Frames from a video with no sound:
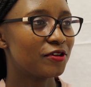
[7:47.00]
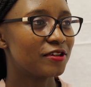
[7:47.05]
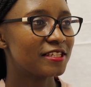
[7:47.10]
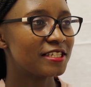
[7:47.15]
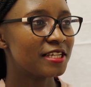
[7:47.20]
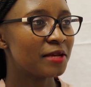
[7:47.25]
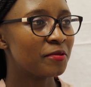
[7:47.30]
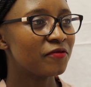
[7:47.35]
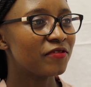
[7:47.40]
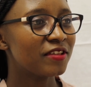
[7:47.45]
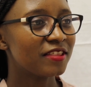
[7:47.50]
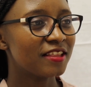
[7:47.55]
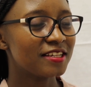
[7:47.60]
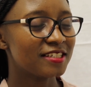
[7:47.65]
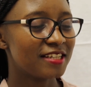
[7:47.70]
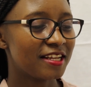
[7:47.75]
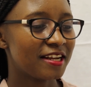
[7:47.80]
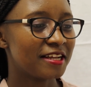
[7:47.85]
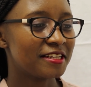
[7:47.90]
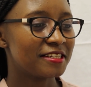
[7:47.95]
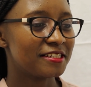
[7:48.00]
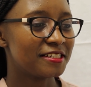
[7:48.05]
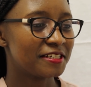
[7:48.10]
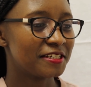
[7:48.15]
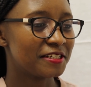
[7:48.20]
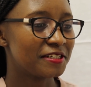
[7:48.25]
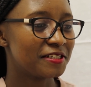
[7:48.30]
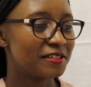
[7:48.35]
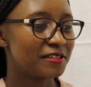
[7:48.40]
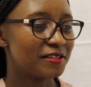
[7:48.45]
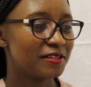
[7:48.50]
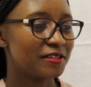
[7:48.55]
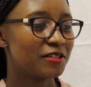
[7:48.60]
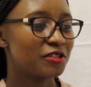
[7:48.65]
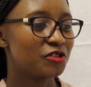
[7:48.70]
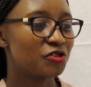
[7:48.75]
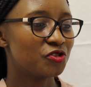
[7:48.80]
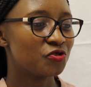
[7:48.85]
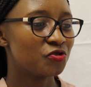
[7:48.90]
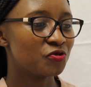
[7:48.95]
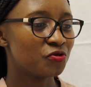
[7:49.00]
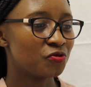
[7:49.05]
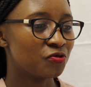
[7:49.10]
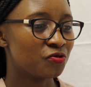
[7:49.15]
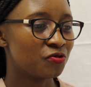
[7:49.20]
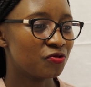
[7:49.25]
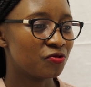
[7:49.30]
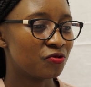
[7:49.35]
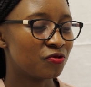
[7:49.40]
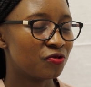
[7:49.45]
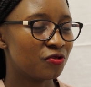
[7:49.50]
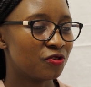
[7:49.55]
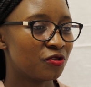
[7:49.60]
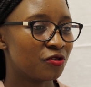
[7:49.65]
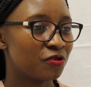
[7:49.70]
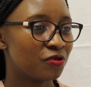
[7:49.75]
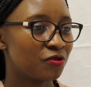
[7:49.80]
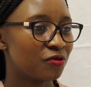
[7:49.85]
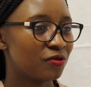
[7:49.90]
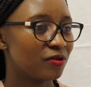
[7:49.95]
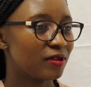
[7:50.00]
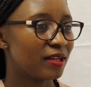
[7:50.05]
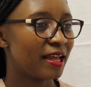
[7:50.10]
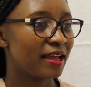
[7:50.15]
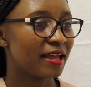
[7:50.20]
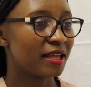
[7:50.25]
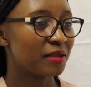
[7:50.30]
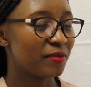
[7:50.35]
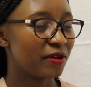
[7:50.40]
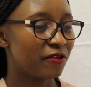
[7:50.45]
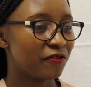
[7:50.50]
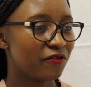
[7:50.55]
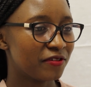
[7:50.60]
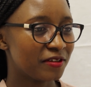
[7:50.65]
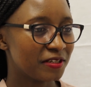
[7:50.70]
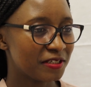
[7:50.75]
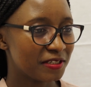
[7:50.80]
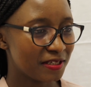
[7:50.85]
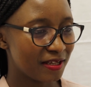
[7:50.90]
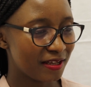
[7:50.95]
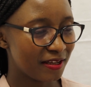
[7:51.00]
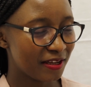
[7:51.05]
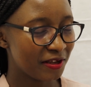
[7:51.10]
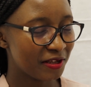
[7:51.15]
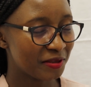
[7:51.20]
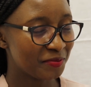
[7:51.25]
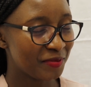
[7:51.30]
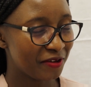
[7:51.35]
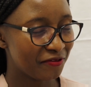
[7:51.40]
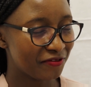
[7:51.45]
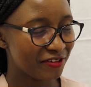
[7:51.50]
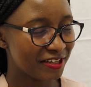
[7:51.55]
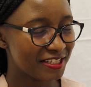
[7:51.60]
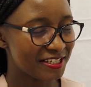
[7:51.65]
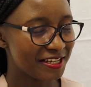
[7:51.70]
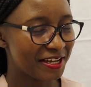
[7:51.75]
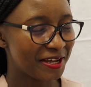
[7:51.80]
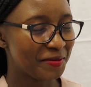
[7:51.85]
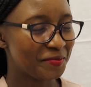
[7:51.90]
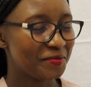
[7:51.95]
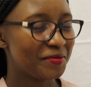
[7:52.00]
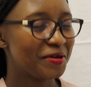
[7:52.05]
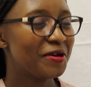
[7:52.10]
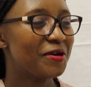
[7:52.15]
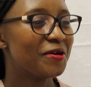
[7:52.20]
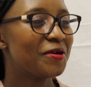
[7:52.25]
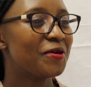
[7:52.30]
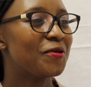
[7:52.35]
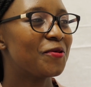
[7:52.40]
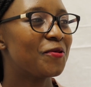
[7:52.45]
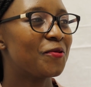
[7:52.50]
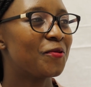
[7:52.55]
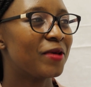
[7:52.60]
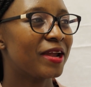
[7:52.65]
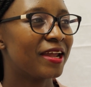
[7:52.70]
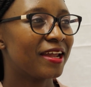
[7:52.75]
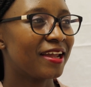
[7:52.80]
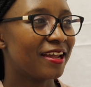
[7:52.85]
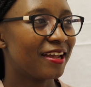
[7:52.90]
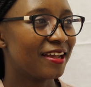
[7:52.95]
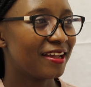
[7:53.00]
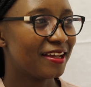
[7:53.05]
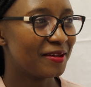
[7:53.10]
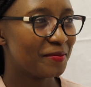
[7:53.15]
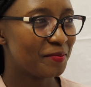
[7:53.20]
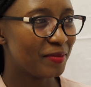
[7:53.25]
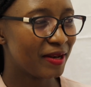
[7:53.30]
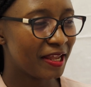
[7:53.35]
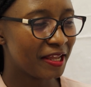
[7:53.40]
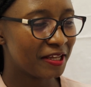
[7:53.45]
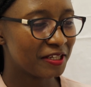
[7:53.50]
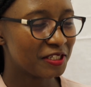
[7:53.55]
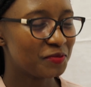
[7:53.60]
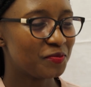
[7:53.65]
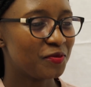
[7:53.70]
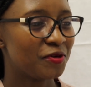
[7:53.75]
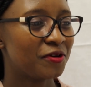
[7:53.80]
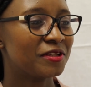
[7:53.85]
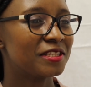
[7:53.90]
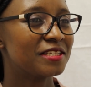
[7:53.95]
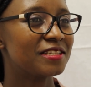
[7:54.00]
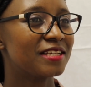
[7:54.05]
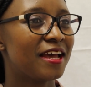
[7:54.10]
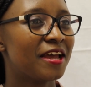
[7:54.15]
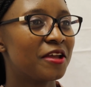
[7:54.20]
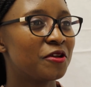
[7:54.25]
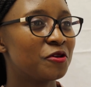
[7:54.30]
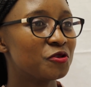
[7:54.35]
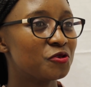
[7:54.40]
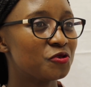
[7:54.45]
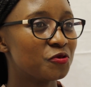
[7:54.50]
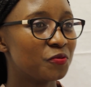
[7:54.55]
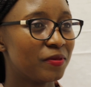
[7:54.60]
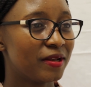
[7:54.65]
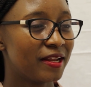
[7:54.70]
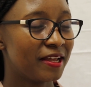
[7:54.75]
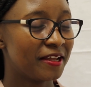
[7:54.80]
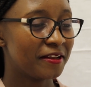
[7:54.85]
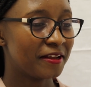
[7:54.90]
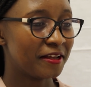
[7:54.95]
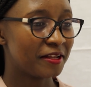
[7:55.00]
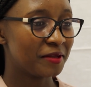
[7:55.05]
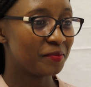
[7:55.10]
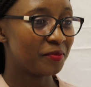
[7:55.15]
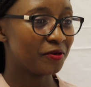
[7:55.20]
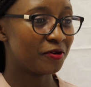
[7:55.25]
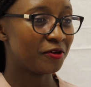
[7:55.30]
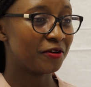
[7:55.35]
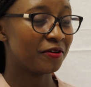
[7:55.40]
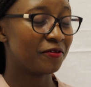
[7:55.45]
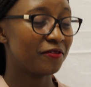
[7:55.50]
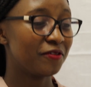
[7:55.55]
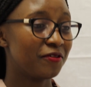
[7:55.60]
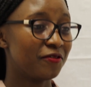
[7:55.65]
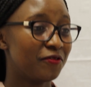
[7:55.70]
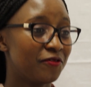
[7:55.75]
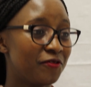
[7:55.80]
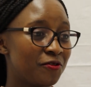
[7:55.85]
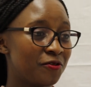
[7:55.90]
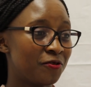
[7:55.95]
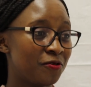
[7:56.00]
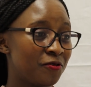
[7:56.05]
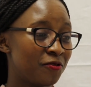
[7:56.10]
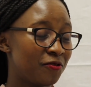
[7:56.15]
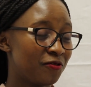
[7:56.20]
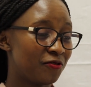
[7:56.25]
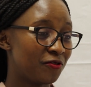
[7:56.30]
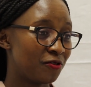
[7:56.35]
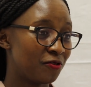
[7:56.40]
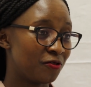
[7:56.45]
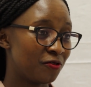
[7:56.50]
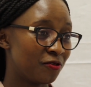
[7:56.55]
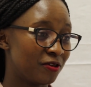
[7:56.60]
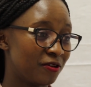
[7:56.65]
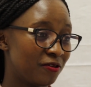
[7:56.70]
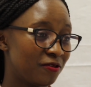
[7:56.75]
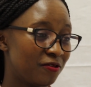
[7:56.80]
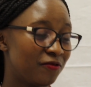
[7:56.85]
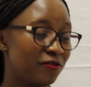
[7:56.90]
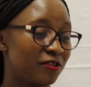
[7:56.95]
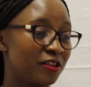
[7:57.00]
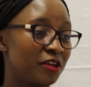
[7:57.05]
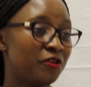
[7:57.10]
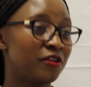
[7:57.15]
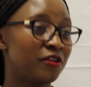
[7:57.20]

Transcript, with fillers: some of the things that I did to you know like at my free at my free time were playing sports. I used to play netball for for the